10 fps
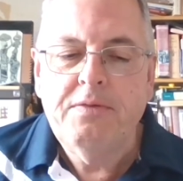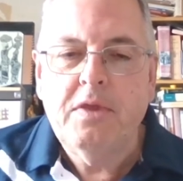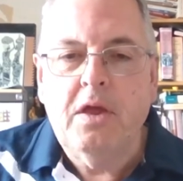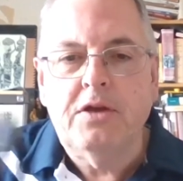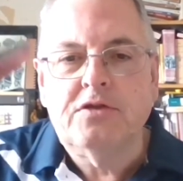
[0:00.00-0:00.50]

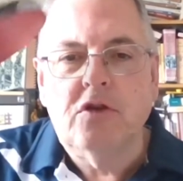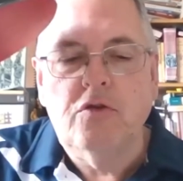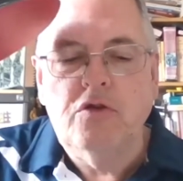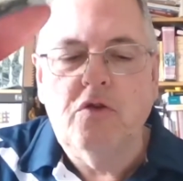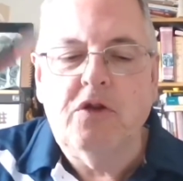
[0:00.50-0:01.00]
I salute
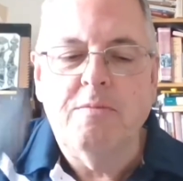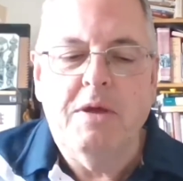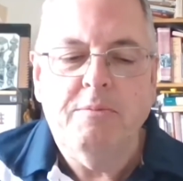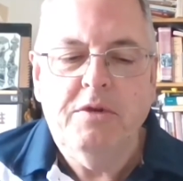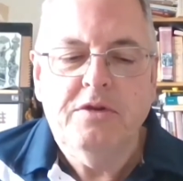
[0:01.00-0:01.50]
your
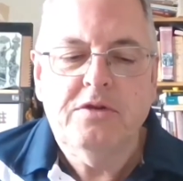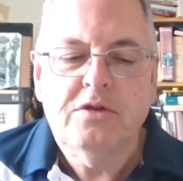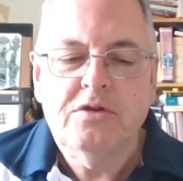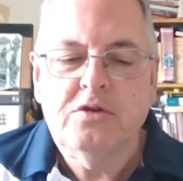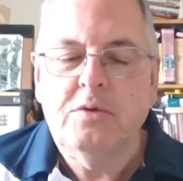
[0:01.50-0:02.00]
commitment
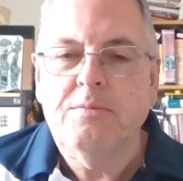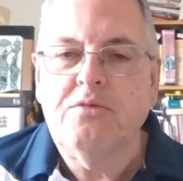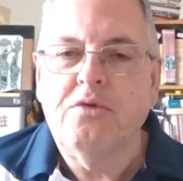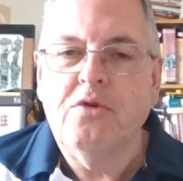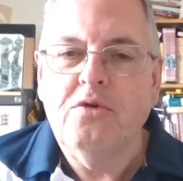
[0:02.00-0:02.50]
to
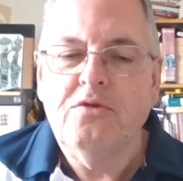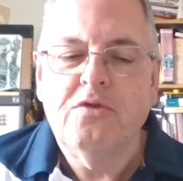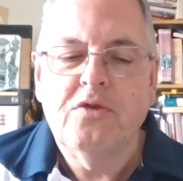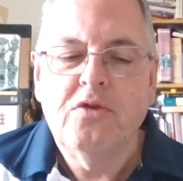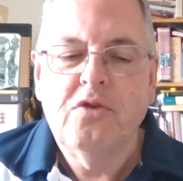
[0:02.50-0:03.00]
improve,
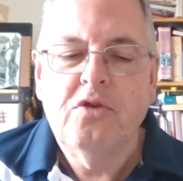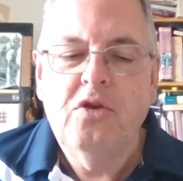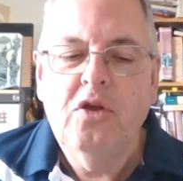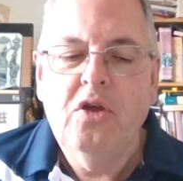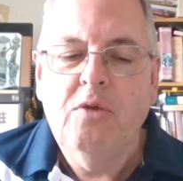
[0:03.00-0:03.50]

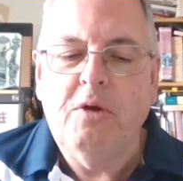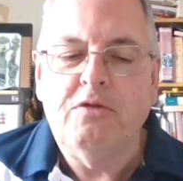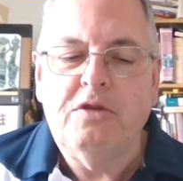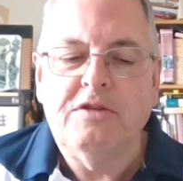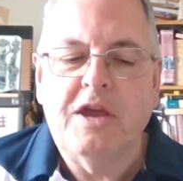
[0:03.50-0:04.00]

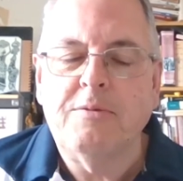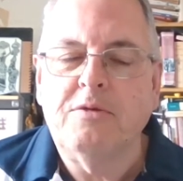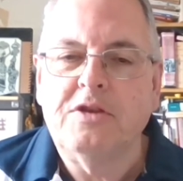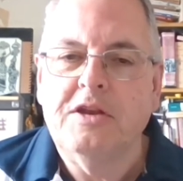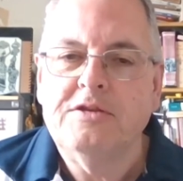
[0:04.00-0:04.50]
both in table
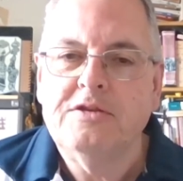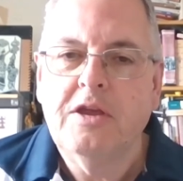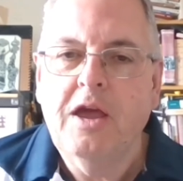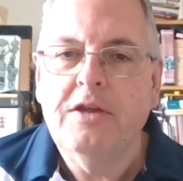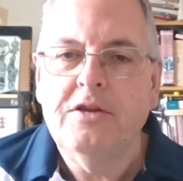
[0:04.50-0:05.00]
tennis
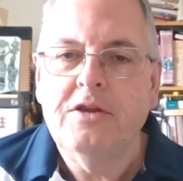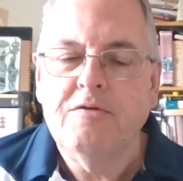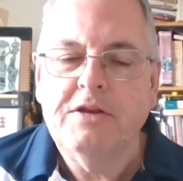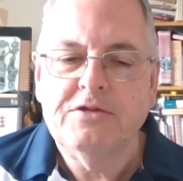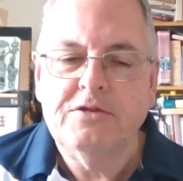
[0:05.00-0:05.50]
and in the
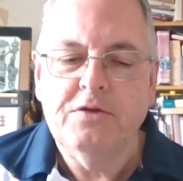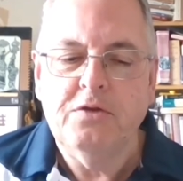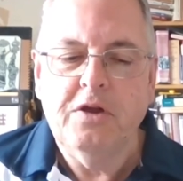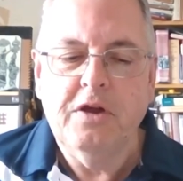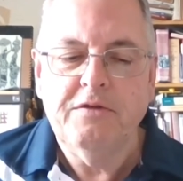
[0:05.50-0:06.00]
rest of your
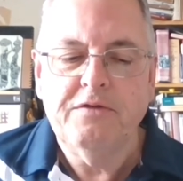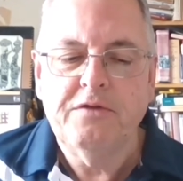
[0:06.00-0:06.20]
life.